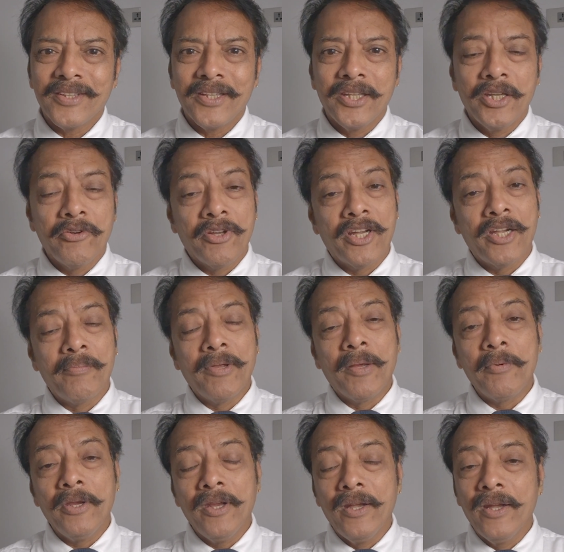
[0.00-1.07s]
Even it may
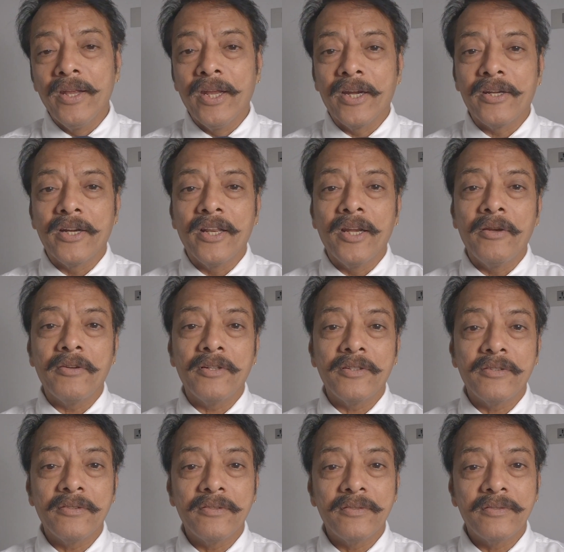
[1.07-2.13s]
be indicated in
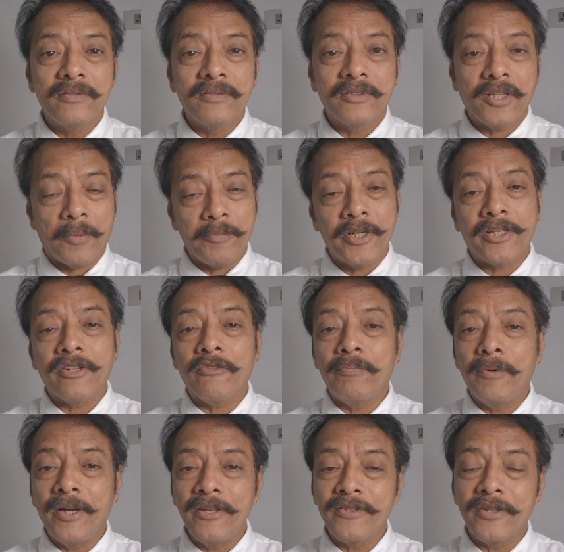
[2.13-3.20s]
subject
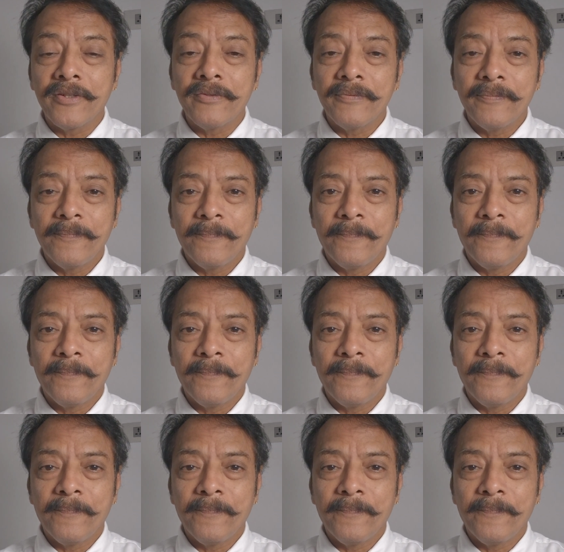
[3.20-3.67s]
of medicine.